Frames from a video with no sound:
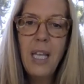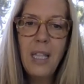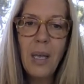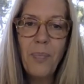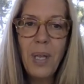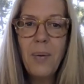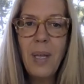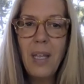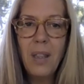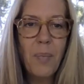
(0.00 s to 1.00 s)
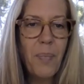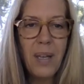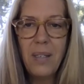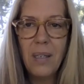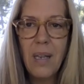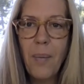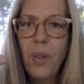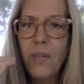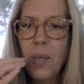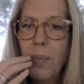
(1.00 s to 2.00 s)
The epitome, the best
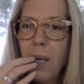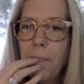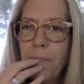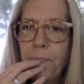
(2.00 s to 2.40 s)
example of something.